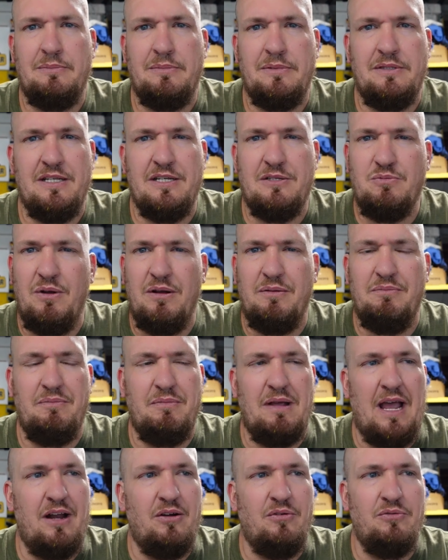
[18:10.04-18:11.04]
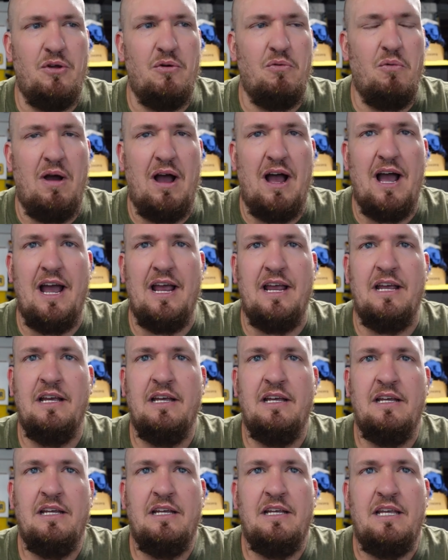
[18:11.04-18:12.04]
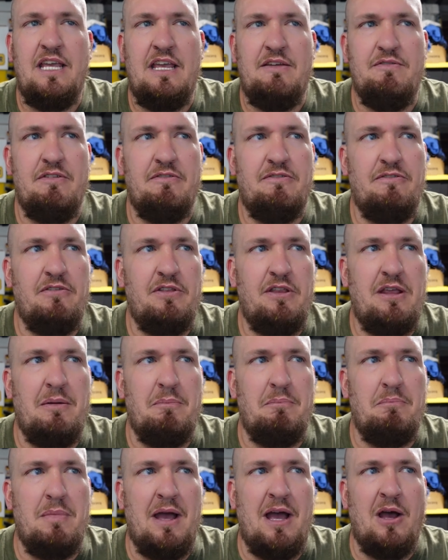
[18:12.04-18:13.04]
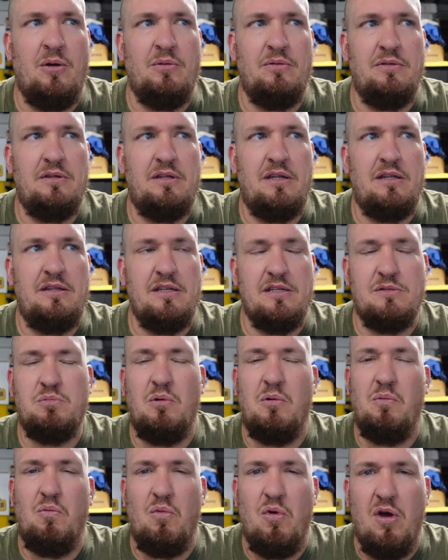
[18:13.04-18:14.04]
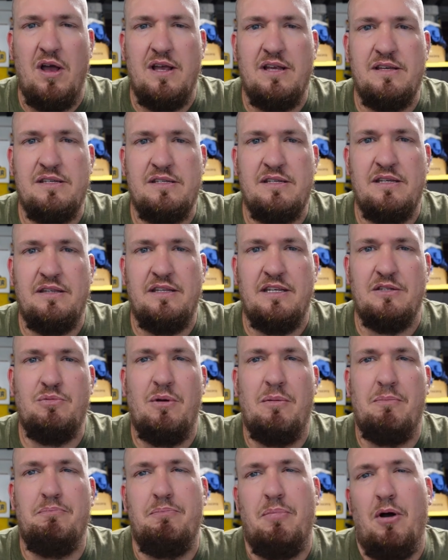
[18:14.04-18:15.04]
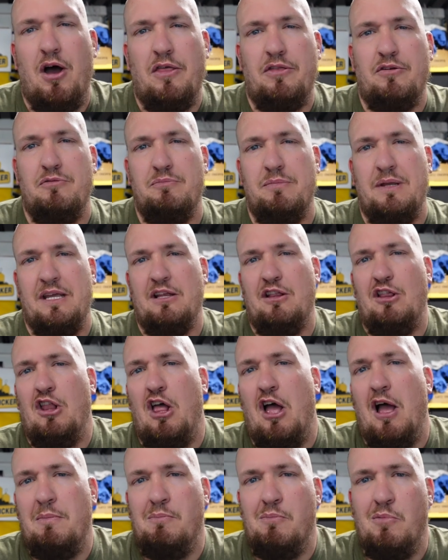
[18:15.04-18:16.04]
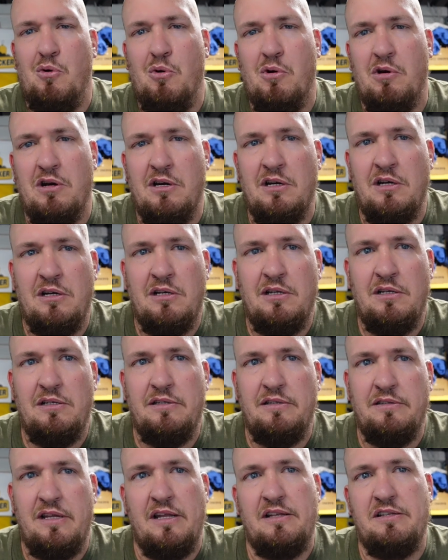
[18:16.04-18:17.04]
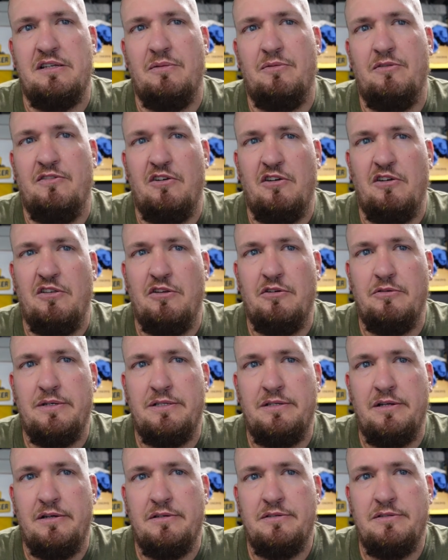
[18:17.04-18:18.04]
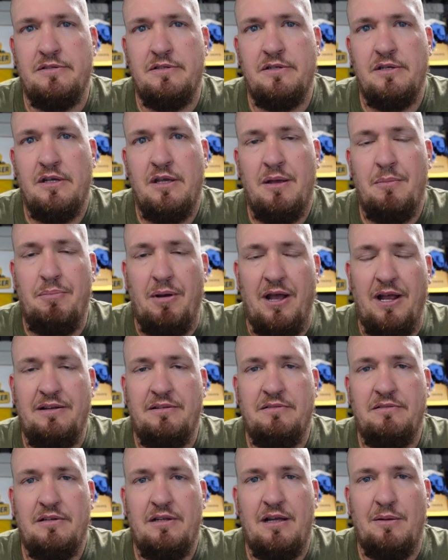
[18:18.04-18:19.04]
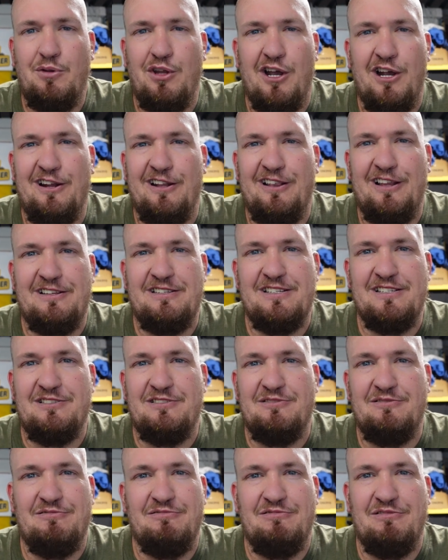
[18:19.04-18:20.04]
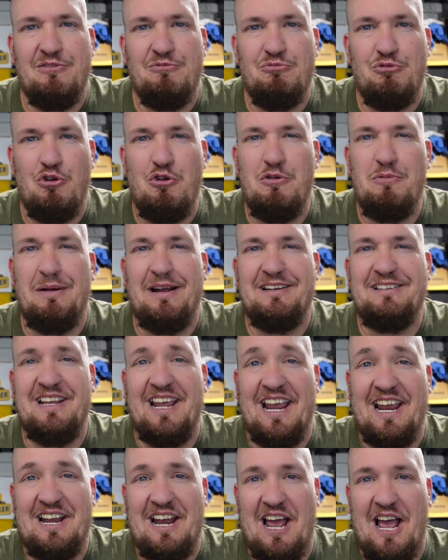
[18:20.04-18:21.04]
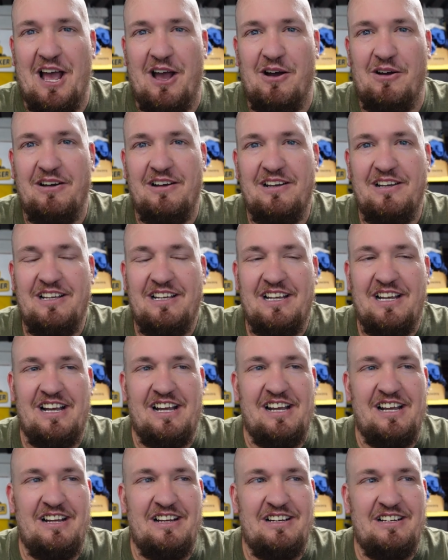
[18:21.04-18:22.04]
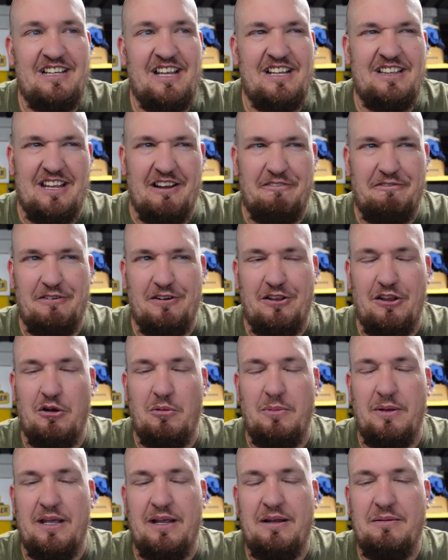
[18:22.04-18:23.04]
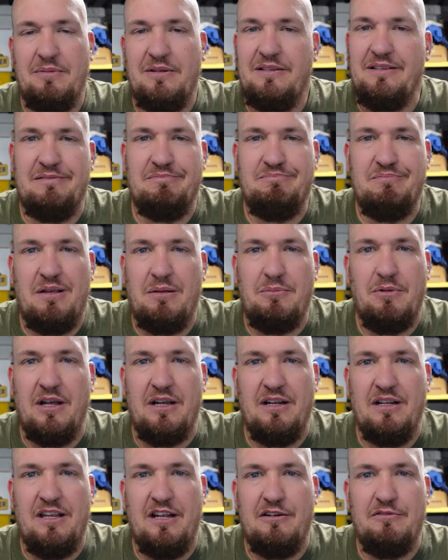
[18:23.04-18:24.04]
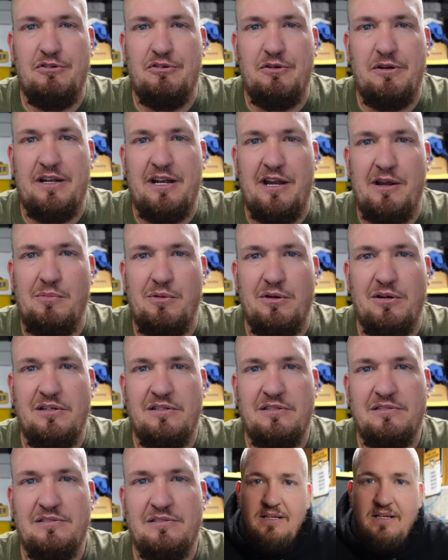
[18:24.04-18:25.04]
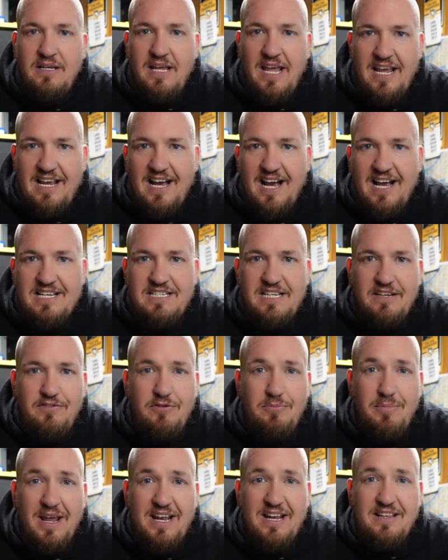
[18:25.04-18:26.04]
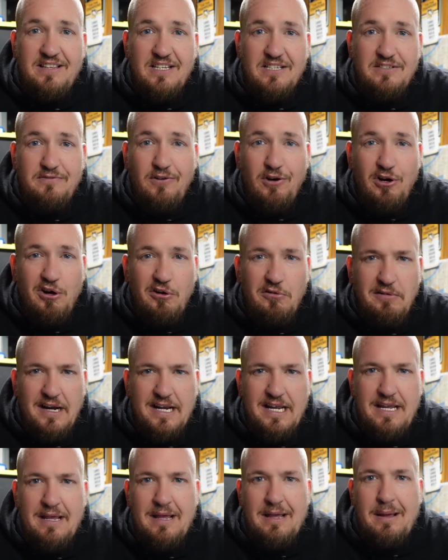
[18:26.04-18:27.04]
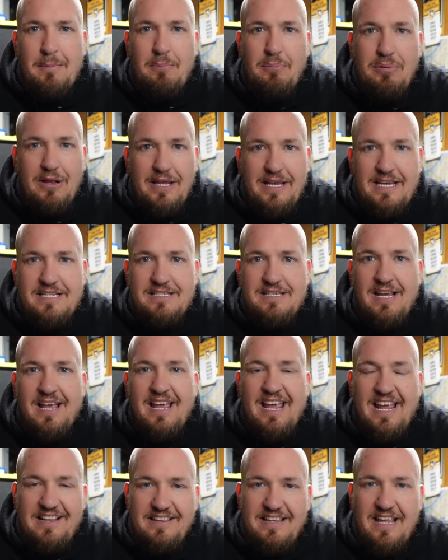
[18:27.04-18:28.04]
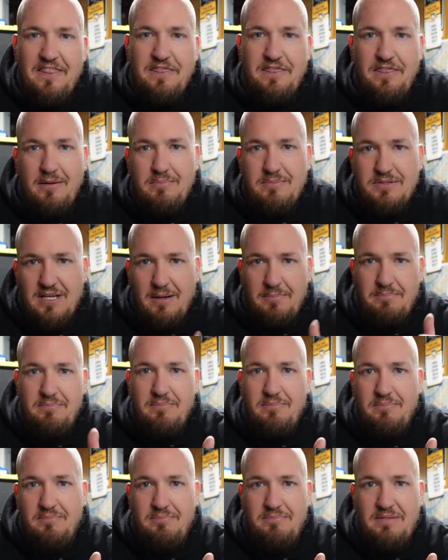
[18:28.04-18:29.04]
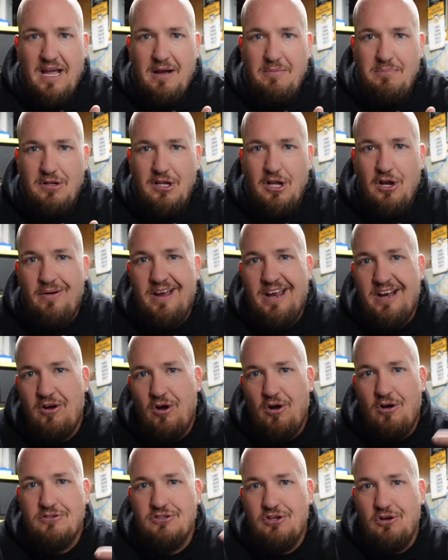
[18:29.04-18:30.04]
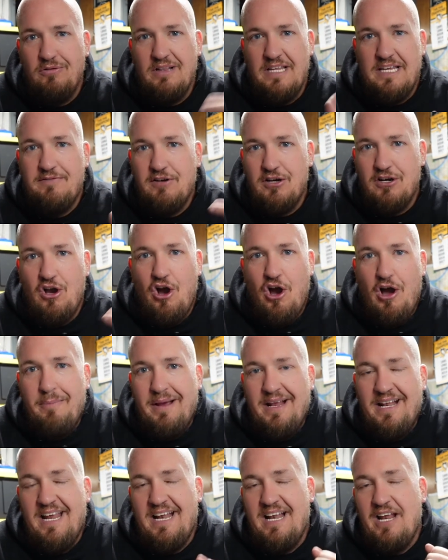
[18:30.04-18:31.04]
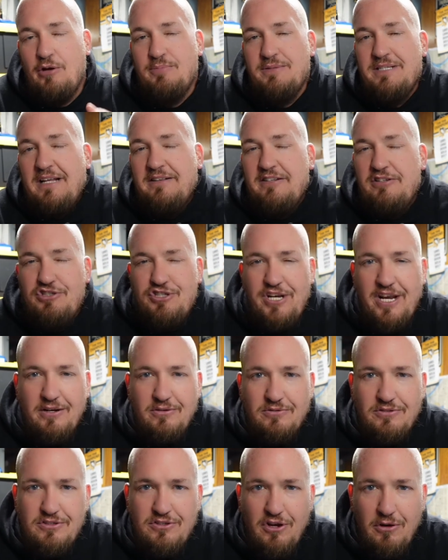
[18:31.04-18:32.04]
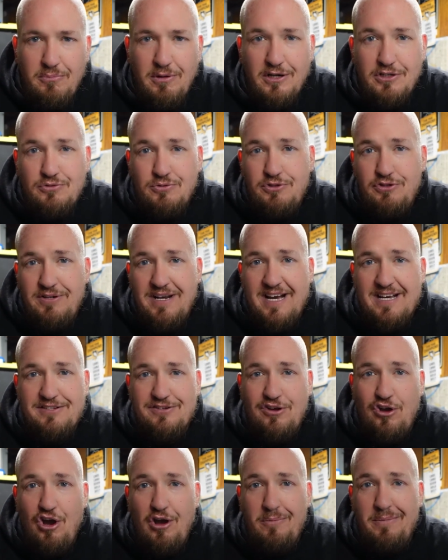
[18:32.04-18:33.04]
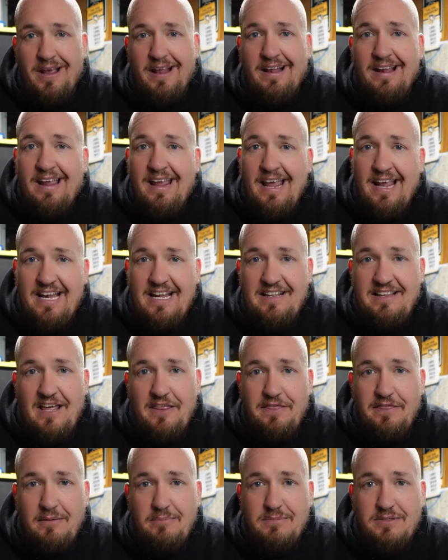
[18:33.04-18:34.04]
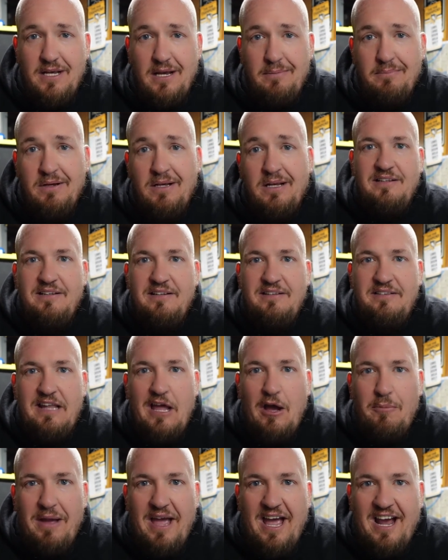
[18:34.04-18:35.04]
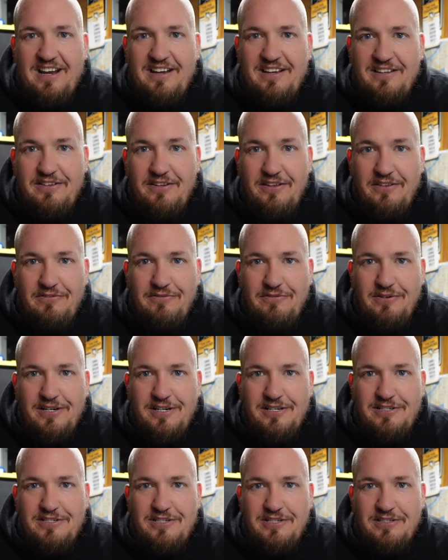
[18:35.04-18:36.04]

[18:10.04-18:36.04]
This one, I don't know why, even for the amount that this one was, this one bothered me a lot more than some of our other returns. But I'm not going to let this ruin my day now. It did for a little bit, but I'm not going to let it ruin it anymore. Hey guys, if you made it this far already, please hit that thumbs up down below and also leave a comment. It helps out the channel so much when you guys comment and hit that thumbs up. Now back to the footage.